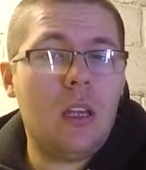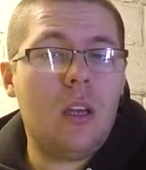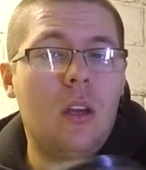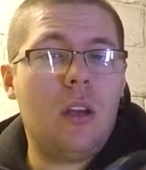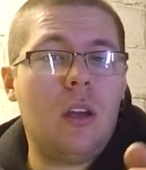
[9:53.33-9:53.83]

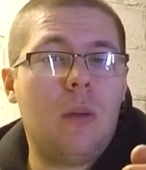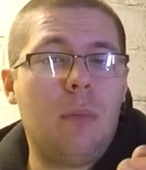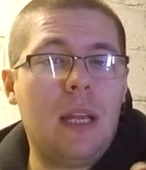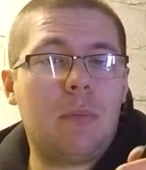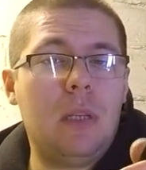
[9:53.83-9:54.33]

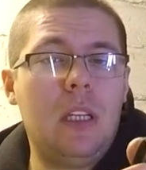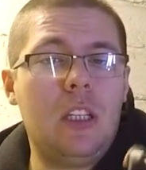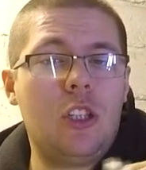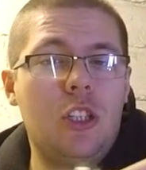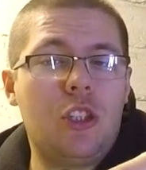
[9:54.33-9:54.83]
black
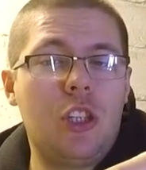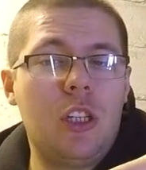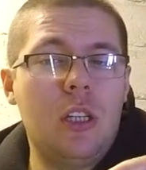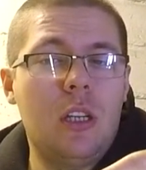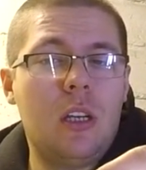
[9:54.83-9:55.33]

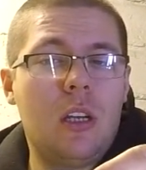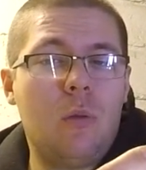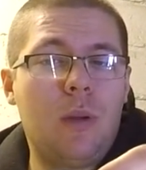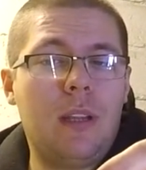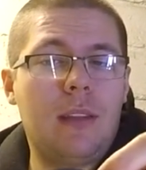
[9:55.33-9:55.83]
PETG
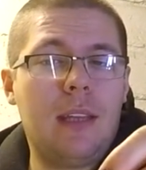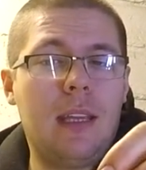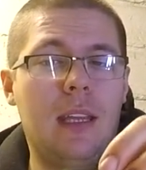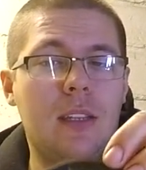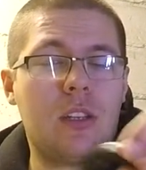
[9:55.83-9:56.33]
with
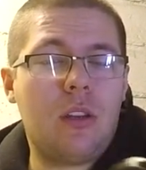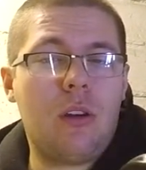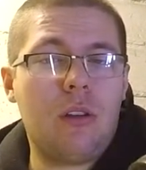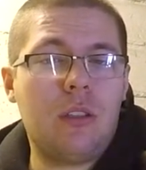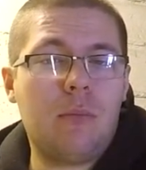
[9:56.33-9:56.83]
a
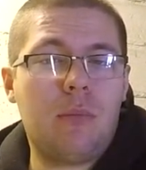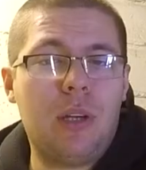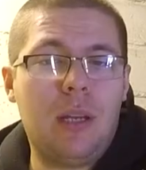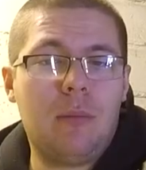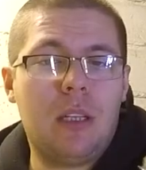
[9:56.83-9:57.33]
skirt and
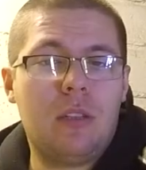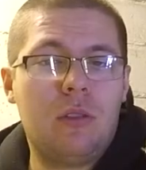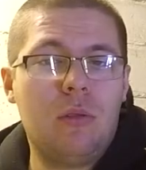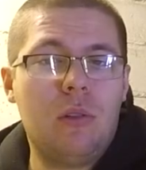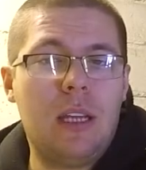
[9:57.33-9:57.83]
brim,
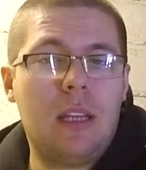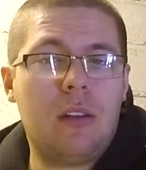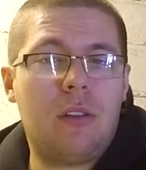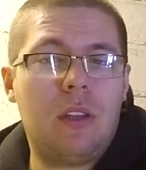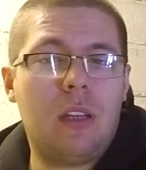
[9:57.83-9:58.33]
2
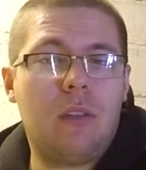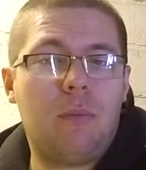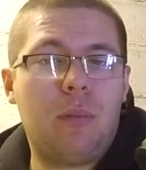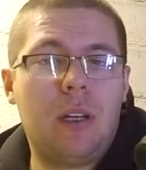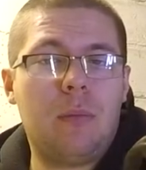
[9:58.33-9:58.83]
layers thick
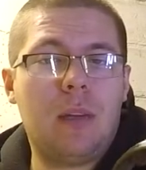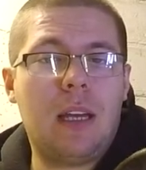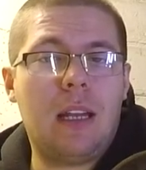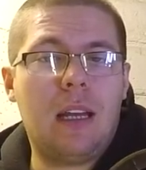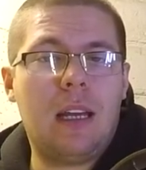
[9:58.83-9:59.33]
of brim,
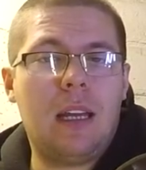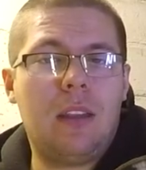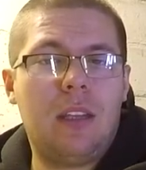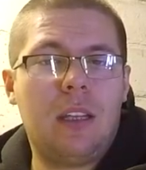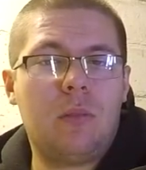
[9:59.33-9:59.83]
and I
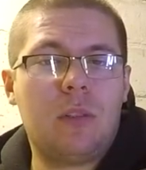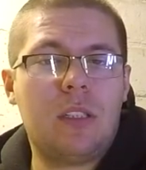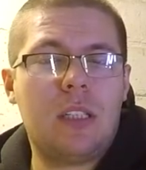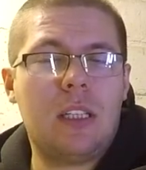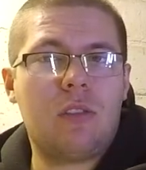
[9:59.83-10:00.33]
think it was
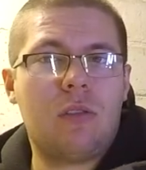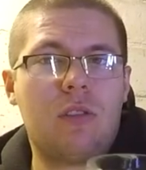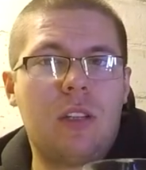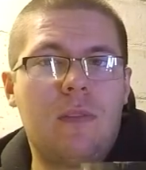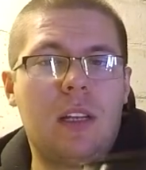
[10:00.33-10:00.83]
6 or
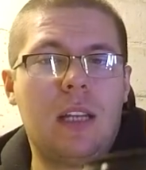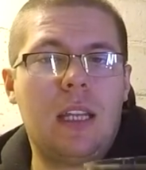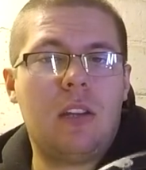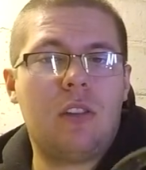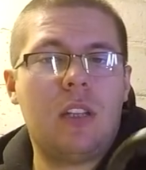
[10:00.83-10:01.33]
7
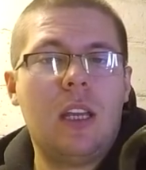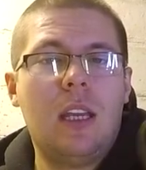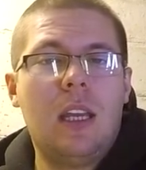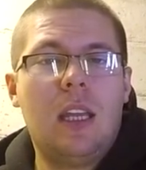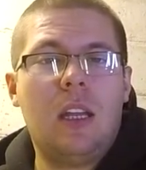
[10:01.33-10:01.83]
layers
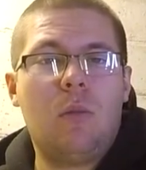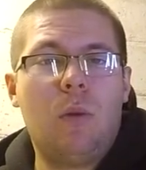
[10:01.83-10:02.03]
in